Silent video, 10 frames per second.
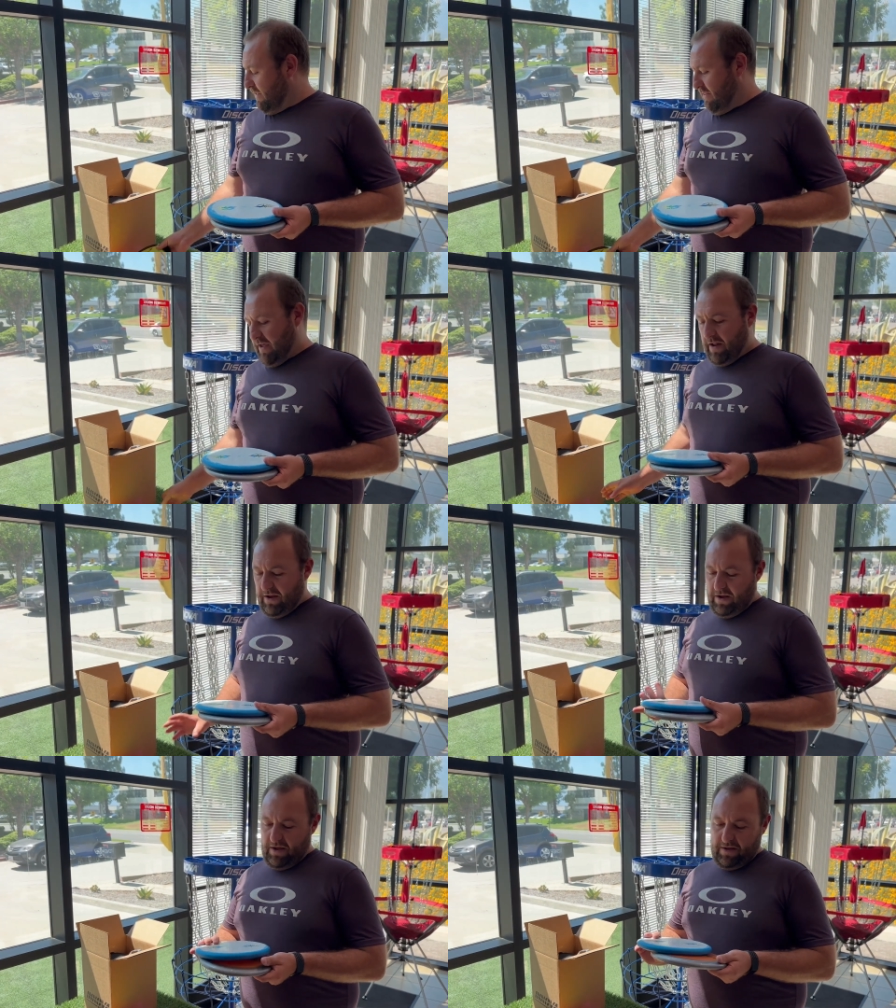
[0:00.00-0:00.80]
And then
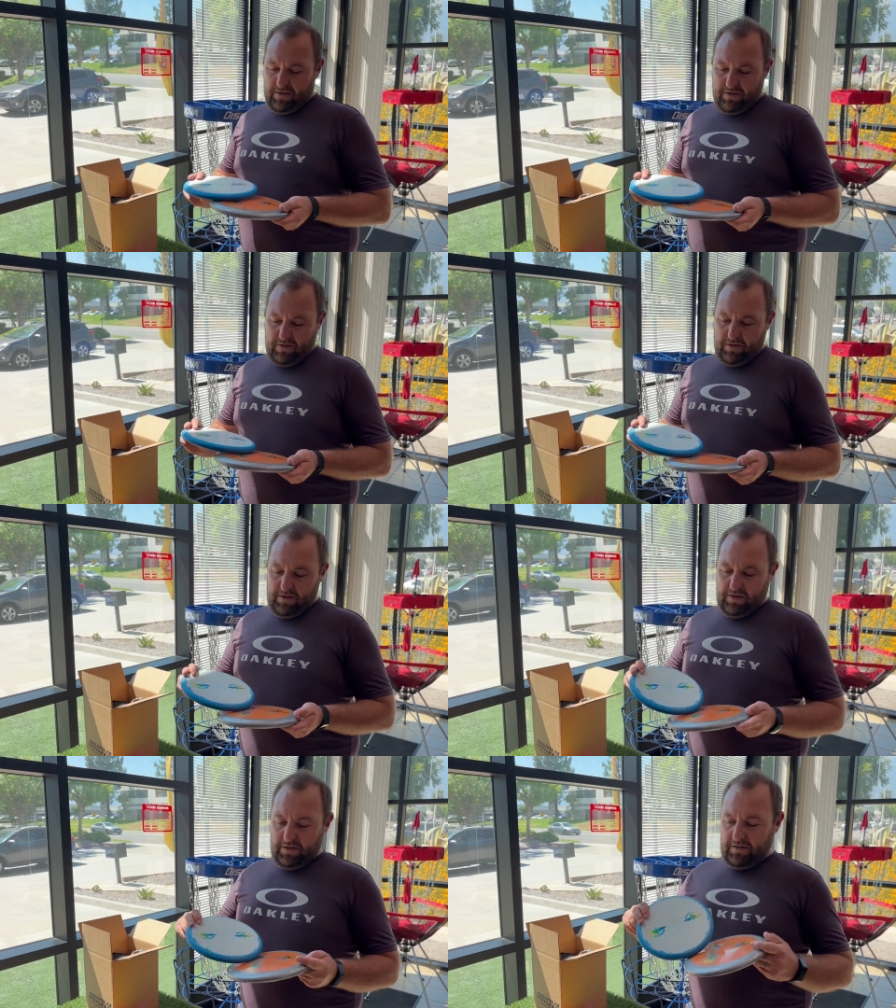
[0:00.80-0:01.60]
uh,
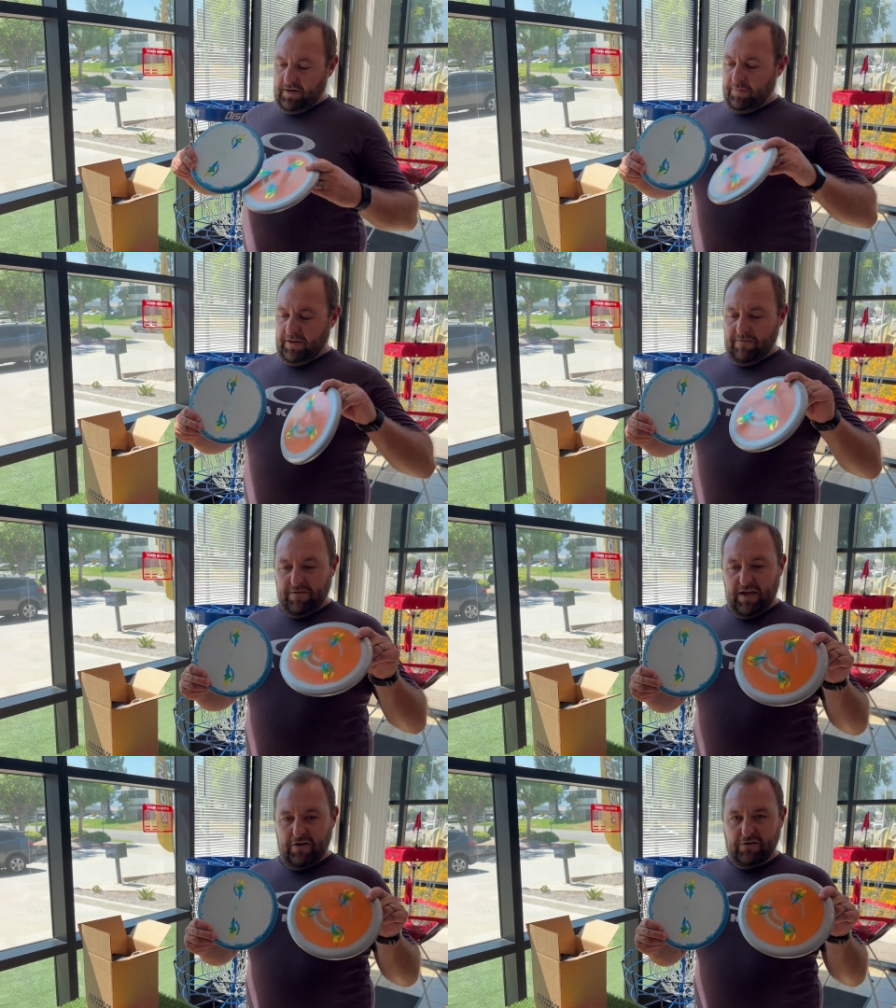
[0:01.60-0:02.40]
a couple of the
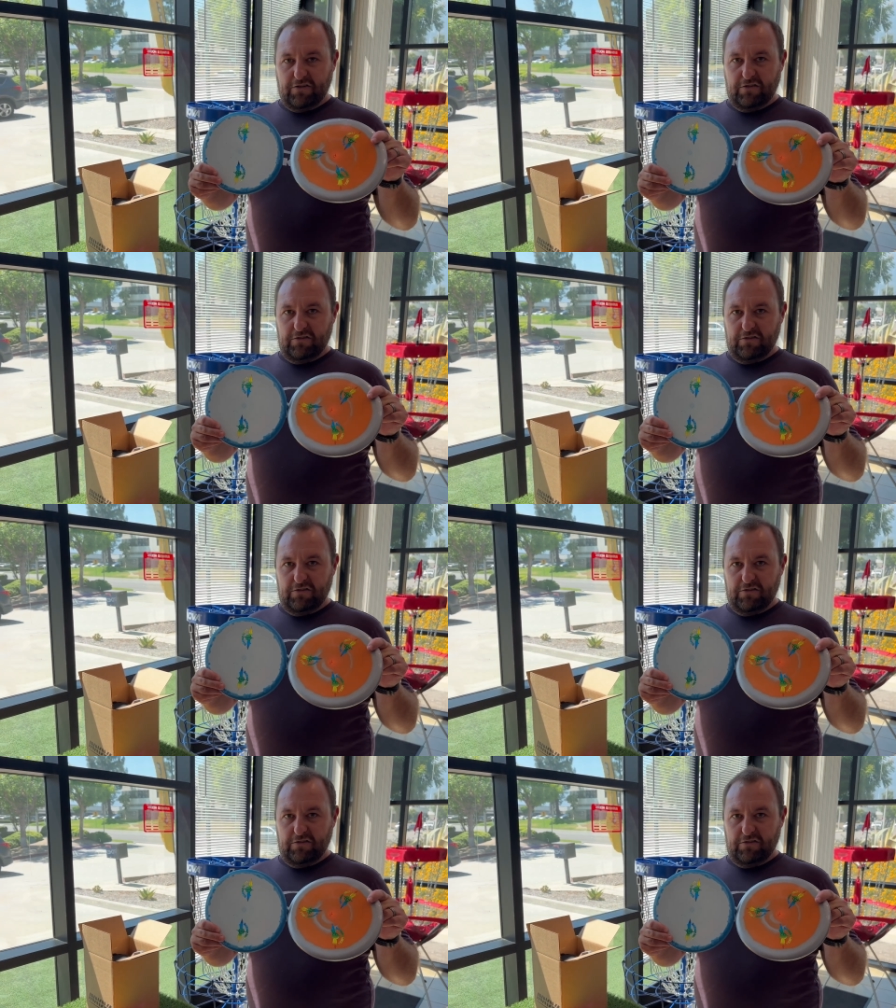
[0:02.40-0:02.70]
invaders.